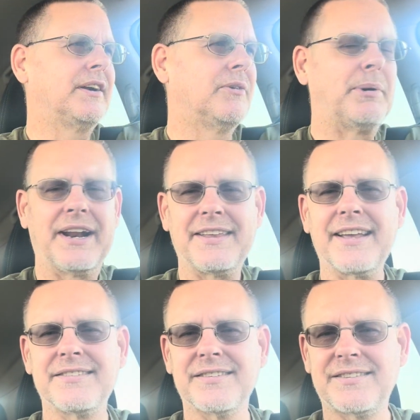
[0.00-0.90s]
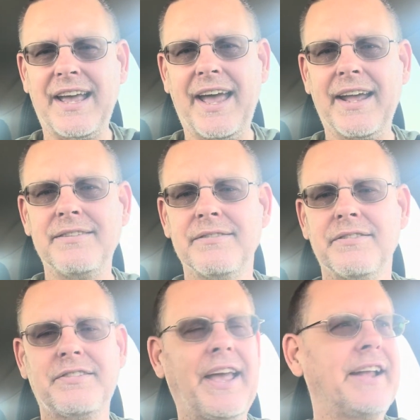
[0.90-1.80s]
But I think it's a
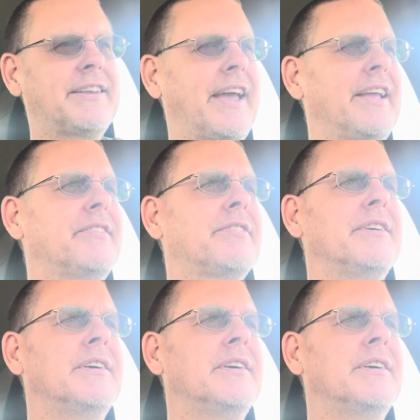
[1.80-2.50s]
sad case.